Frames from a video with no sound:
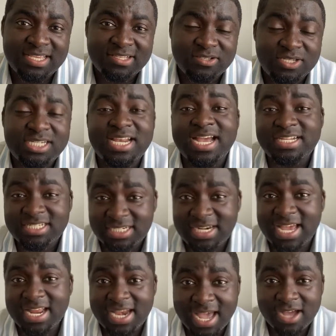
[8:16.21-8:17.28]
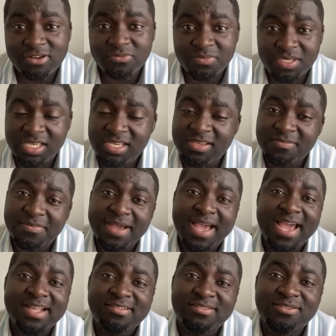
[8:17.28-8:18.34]
So she actually allowed me, but I
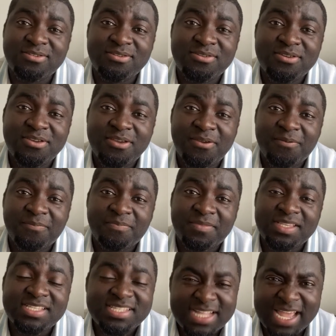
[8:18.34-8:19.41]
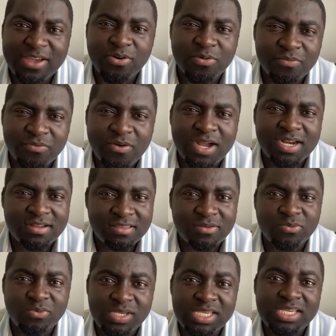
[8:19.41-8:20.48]
had to stay home for another
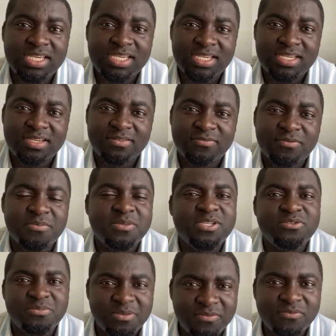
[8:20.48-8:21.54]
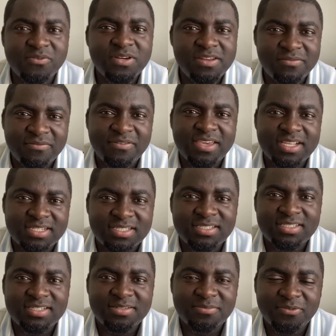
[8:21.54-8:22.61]
week for me to be fully fit
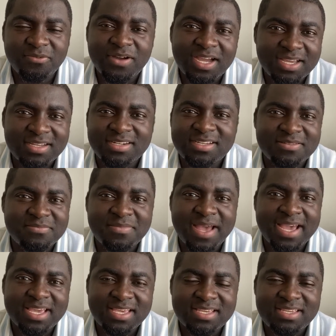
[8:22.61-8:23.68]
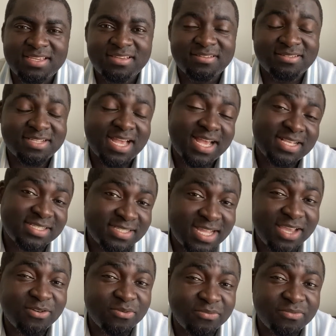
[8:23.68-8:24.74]
before I can come back, because I had to
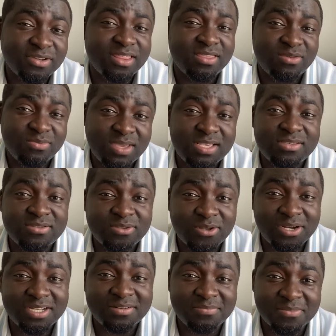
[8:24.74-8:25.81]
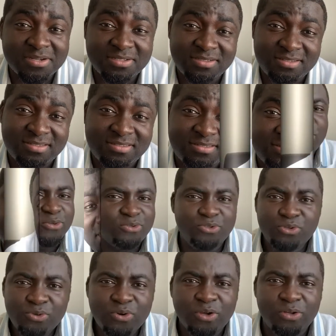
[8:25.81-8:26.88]
stay home for 3 solid months. So
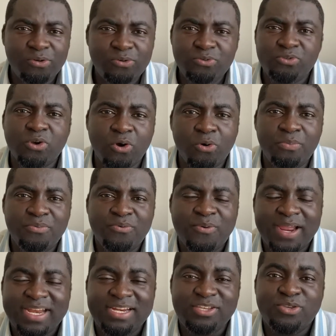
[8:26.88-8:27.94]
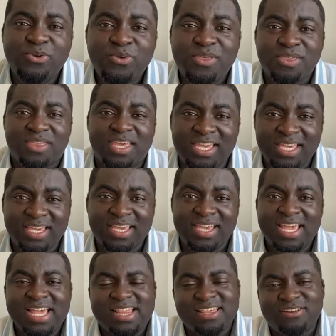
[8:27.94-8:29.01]
do not lose hope when you think
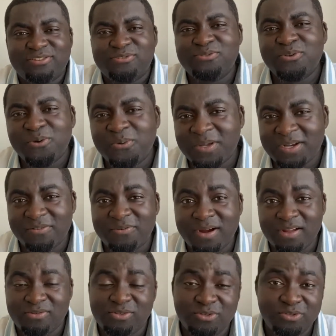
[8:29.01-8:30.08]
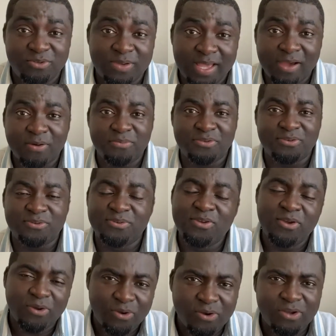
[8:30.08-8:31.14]
there is no one around you to help
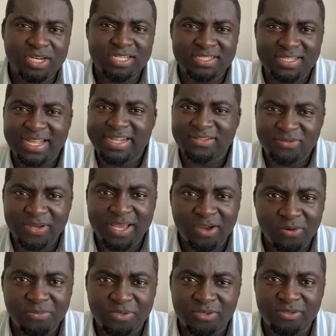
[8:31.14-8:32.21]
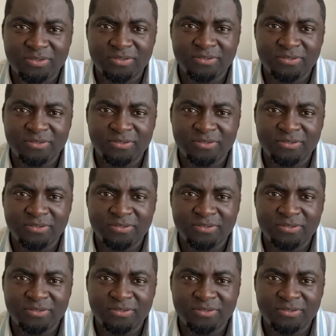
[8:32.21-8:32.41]
you. God is there to help you.